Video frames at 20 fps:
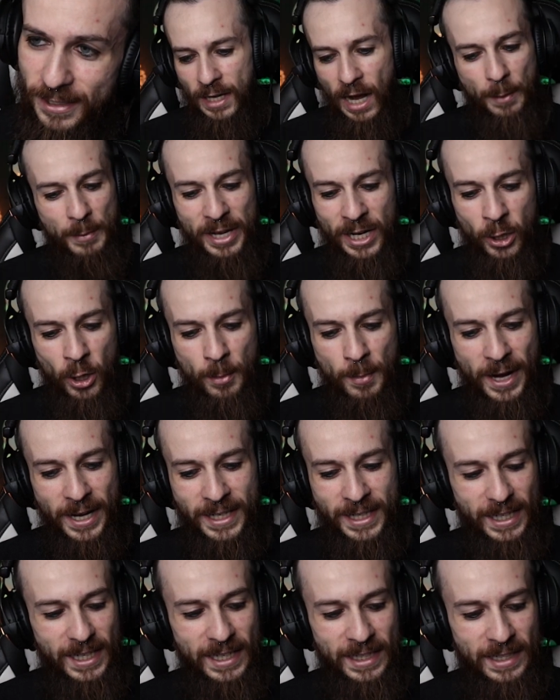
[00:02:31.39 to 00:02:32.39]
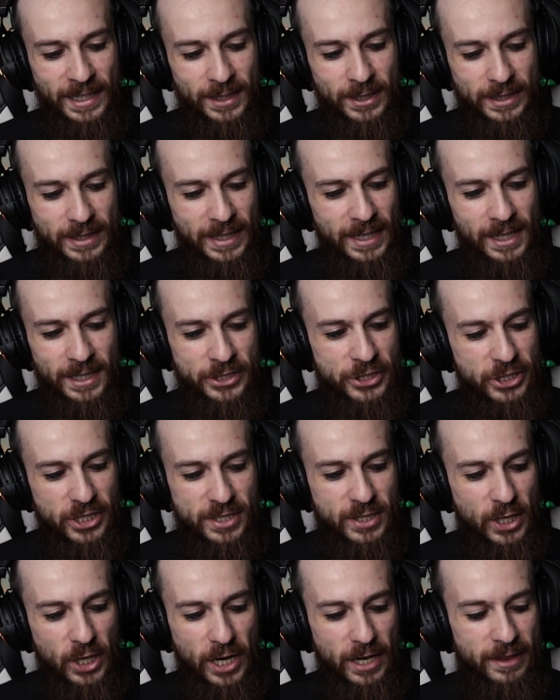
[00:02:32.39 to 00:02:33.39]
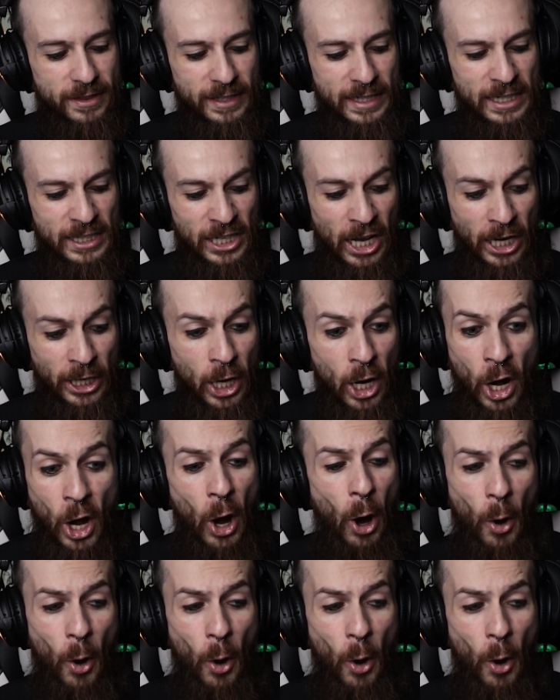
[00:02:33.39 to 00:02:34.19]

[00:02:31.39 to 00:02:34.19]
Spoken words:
I mean, who am I kidding? They are just gonna think like,